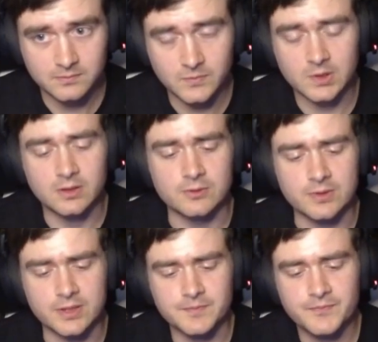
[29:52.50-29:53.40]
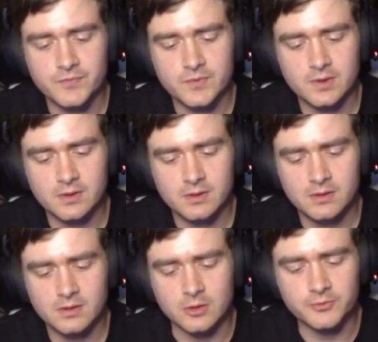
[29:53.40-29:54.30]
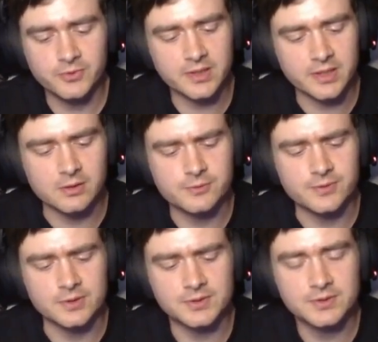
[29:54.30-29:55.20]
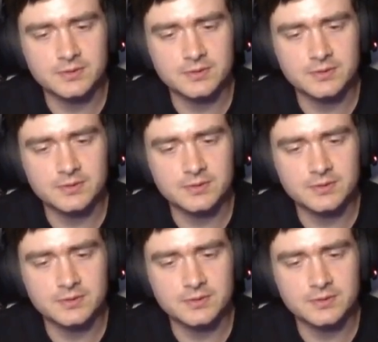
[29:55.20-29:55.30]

Kirine. Hopefully I go first.